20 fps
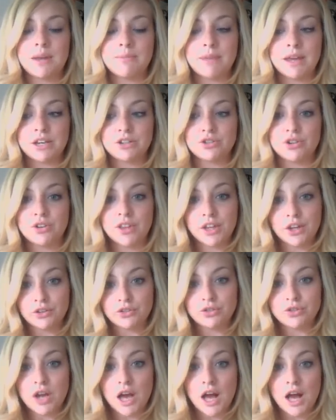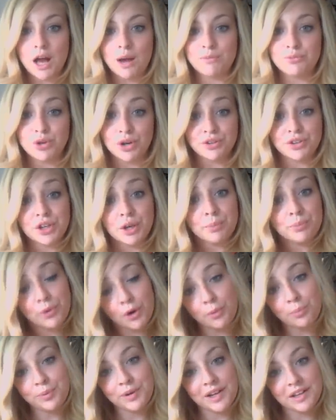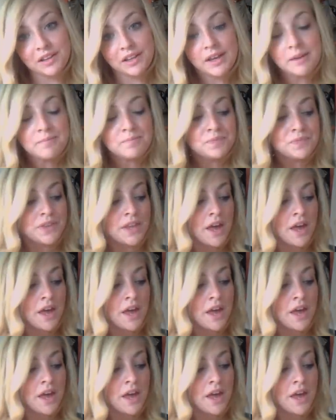and make sure that you're dressing appropriately.